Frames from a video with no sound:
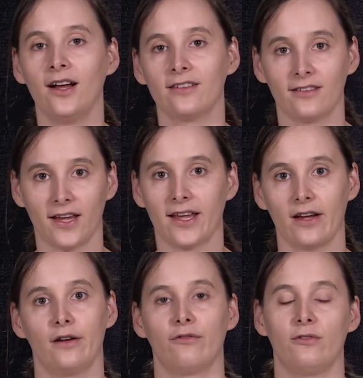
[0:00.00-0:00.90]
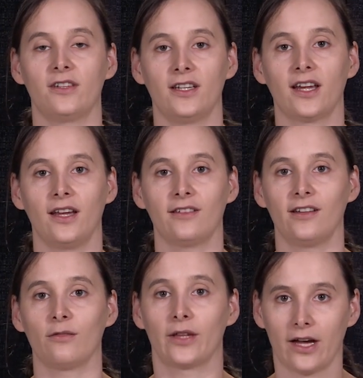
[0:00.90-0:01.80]
to take care of routine
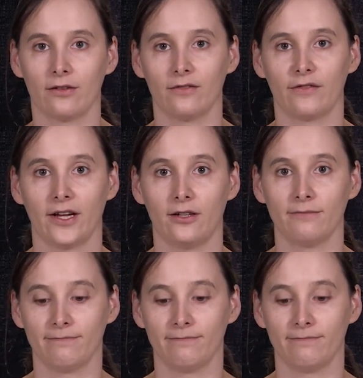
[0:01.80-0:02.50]
cases without fail.